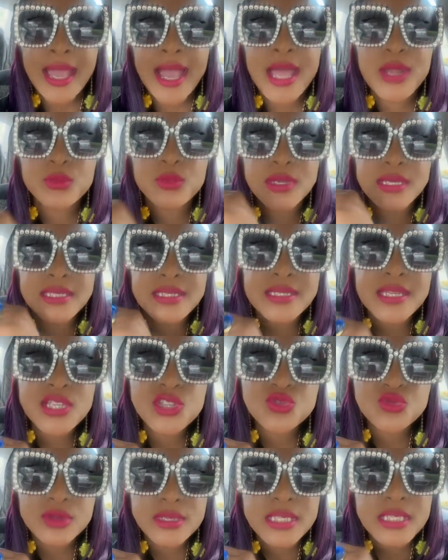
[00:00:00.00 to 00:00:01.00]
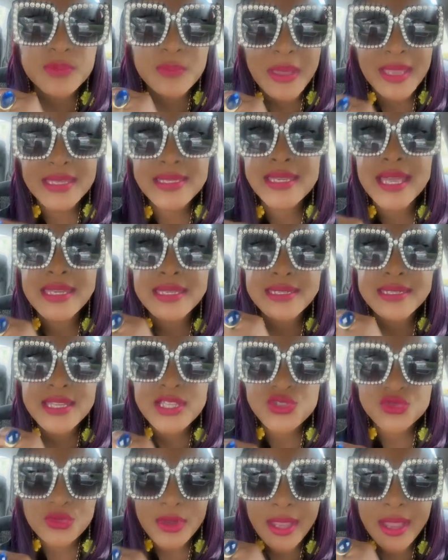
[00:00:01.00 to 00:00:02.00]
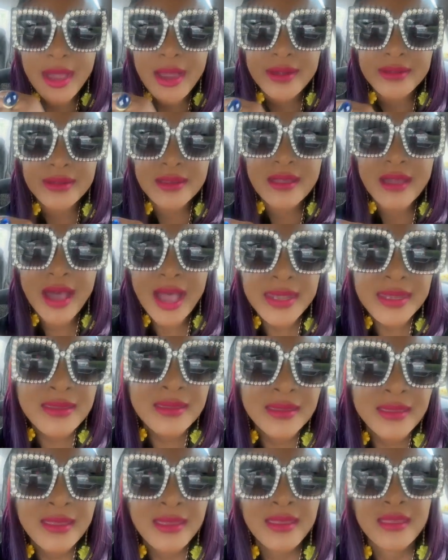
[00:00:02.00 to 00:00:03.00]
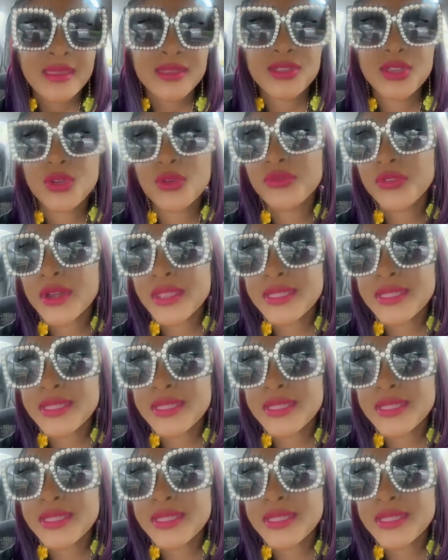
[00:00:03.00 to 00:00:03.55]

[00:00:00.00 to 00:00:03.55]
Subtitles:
and we disrespect and disregard God? You know, for